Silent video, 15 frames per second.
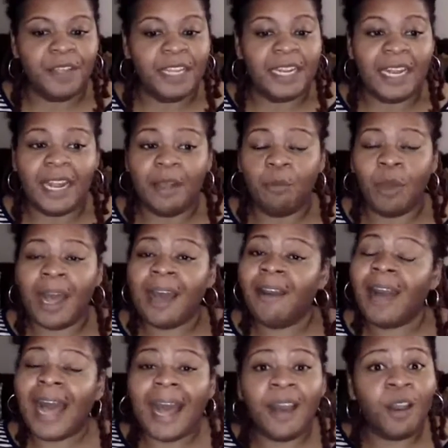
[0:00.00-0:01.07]
And
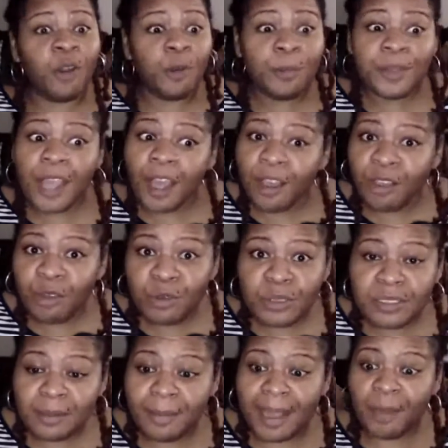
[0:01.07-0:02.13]
while I hope y'all go
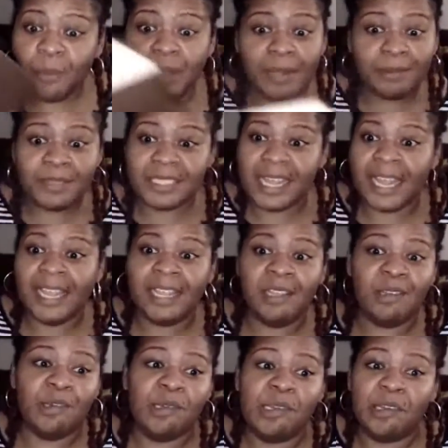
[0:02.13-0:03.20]
to my
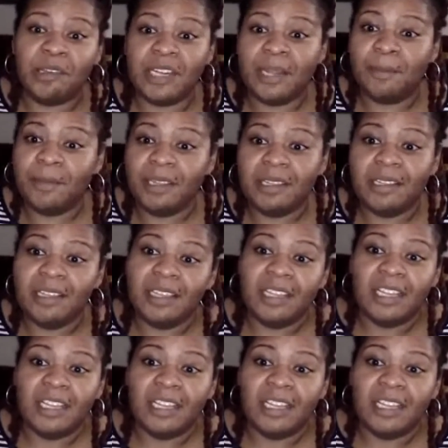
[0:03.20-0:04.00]
website, hold on,